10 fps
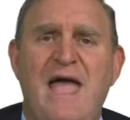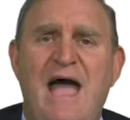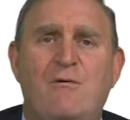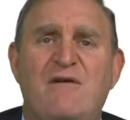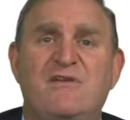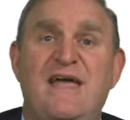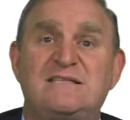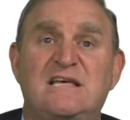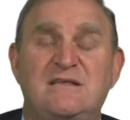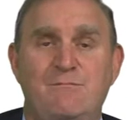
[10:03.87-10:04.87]
However, that
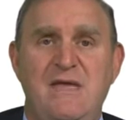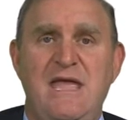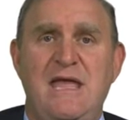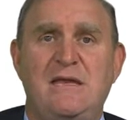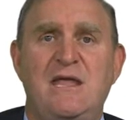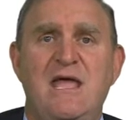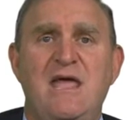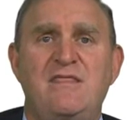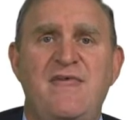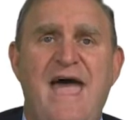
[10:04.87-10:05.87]
doesn't mean
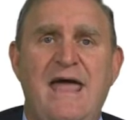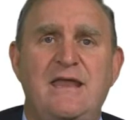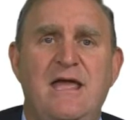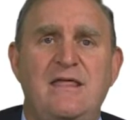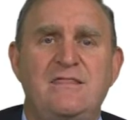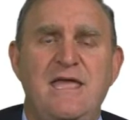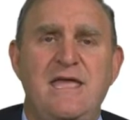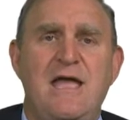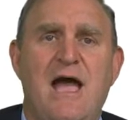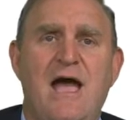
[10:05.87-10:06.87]
that
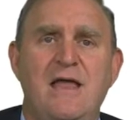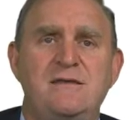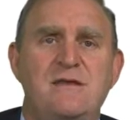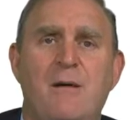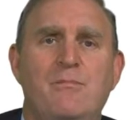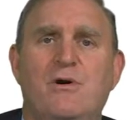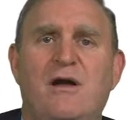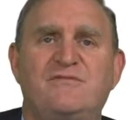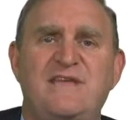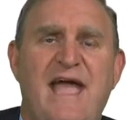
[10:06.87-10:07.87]
the uh, number
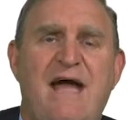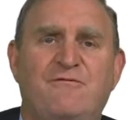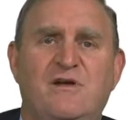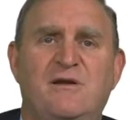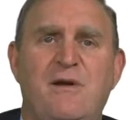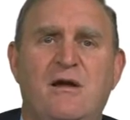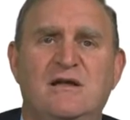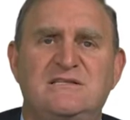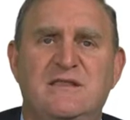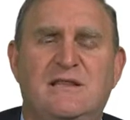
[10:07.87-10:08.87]
of, say, African
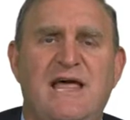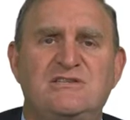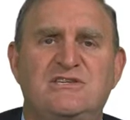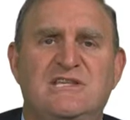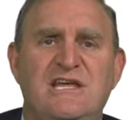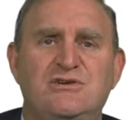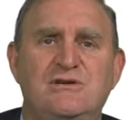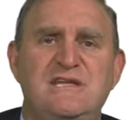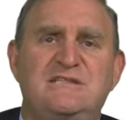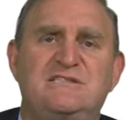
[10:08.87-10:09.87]
Americans in the legislature
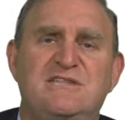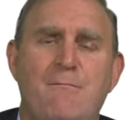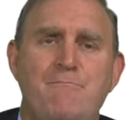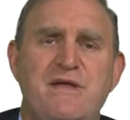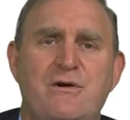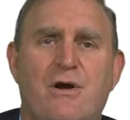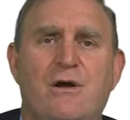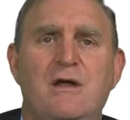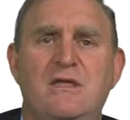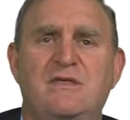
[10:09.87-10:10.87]
needs to
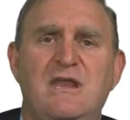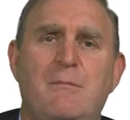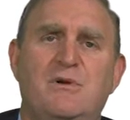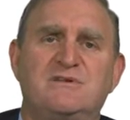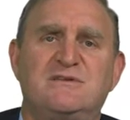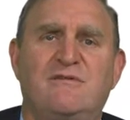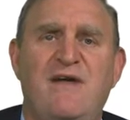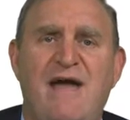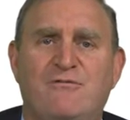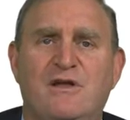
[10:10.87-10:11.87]
mirror the numbers of
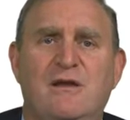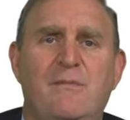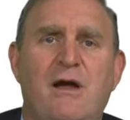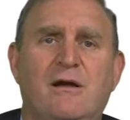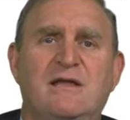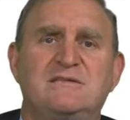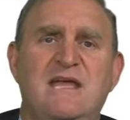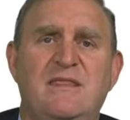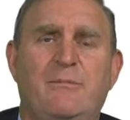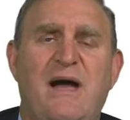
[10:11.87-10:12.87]
African Americans
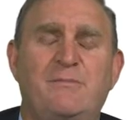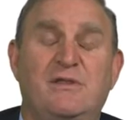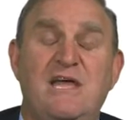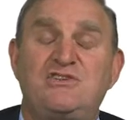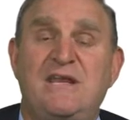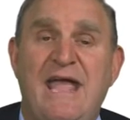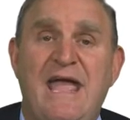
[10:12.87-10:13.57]
in the population.